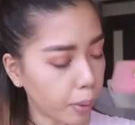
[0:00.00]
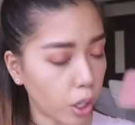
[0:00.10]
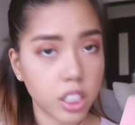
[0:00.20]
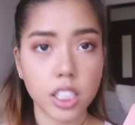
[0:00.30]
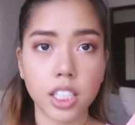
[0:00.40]

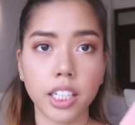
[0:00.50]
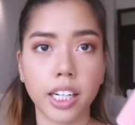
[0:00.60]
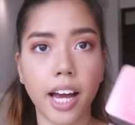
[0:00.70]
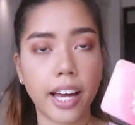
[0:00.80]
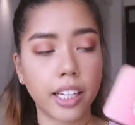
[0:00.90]
Bronzing
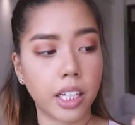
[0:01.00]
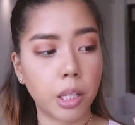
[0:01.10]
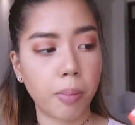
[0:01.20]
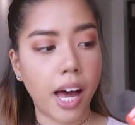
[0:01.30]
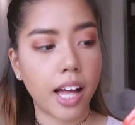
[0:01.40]
and
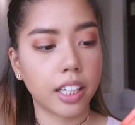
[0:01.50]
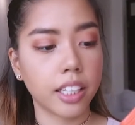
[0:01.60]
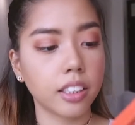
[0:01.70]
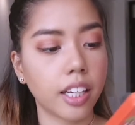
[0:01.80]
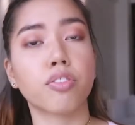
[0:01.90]
Highlighting
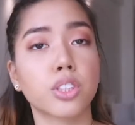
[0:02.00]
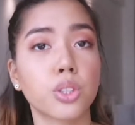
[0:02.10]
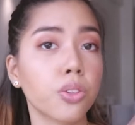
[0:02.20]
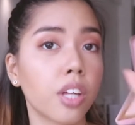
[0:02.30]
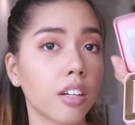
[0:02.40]
Palette for
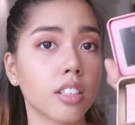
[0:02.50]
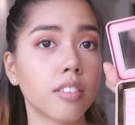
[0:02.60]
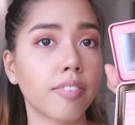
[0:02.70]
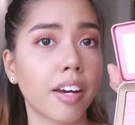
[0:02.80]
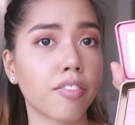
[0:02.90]

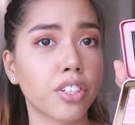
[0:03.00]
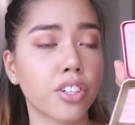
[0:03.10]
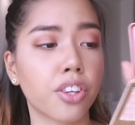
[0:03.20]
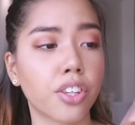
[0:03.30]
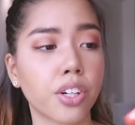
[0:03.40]

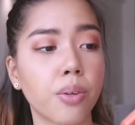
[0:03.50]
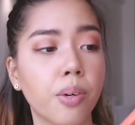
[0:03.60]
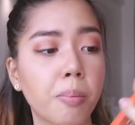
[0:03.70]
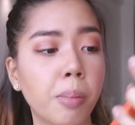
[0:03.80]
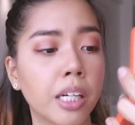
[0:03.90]

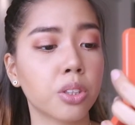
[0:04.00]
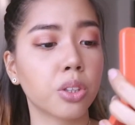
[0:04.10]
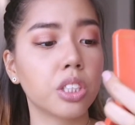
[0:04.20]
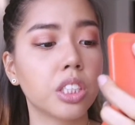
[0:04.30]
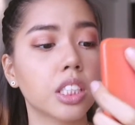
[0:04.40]
2,531
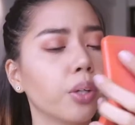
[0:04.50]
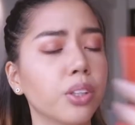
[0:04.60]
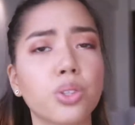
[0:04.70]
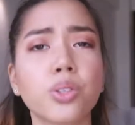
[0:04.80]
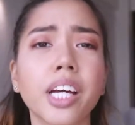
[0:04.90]
pesos. Well,
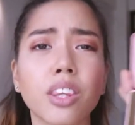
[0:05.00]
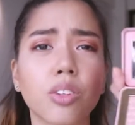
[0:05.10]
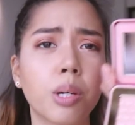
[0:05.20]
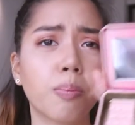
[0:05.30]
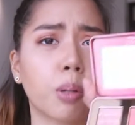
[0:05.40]
you do get
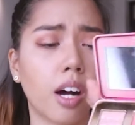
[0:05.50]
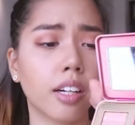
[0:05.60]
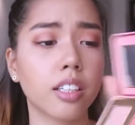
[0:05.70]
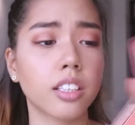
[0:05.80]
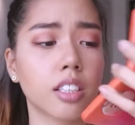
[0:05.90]
three
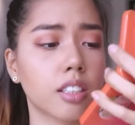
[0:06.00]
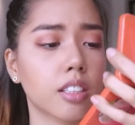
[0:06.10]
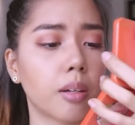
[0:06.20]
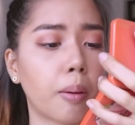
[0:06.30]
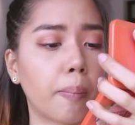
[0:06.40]

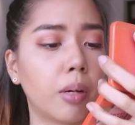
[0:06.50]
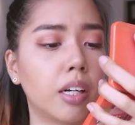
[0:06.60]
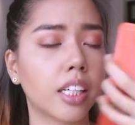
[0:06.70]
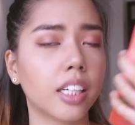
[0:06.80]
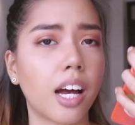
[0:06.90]
products,
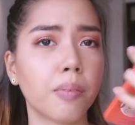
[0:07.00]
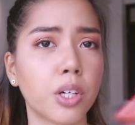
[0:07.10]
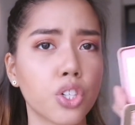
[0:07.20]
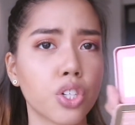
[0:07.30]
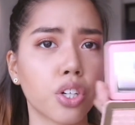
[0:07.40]
but I'm
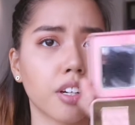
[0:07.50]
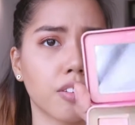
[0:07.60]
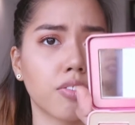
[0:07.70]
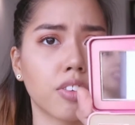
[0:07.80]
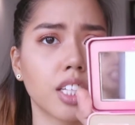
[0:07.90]
not sure
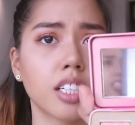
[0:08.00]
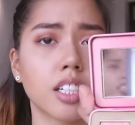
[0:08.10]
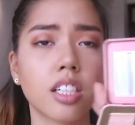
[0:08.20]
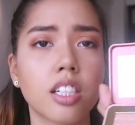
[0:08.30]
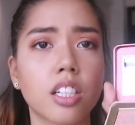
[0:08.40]
if this
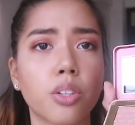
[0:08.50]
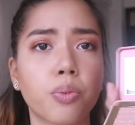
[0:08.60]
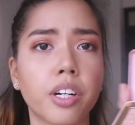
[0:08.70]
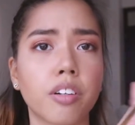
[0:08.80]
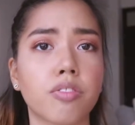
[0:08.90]
is gonna
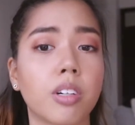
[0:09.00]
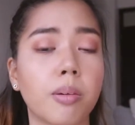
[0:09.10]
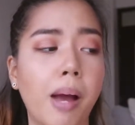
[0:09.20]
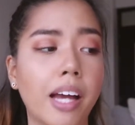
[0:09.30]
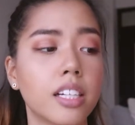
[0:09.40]
work for
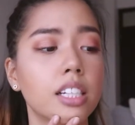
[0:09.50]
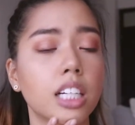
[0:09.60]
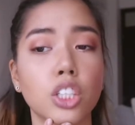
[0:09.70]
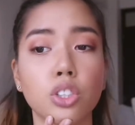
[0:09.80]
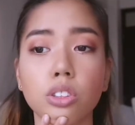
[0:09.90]
my
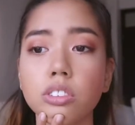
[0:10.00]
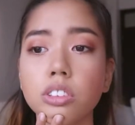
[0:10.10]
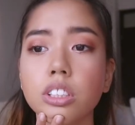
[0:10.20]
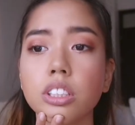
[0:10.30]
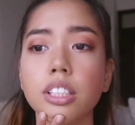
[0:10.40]
skin tone
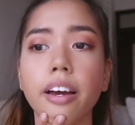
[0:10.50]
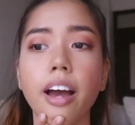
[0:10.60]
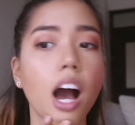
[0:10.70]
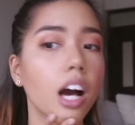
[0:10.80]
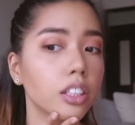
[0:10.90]
because I
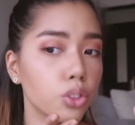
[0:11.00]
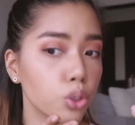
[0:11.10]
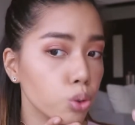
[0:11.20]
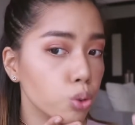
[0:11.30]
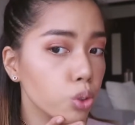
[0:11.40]
had
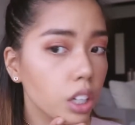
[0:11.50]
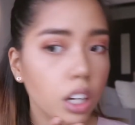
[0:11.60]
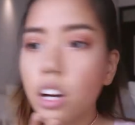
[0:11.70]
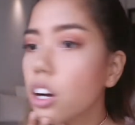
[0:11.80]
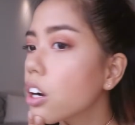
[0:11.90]
to
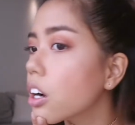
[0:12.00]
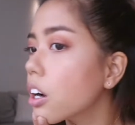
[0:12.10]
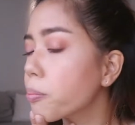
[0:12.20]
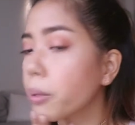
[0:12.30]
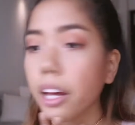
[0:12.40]

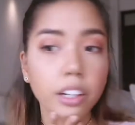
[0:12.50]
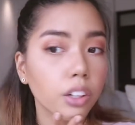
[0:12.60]
apply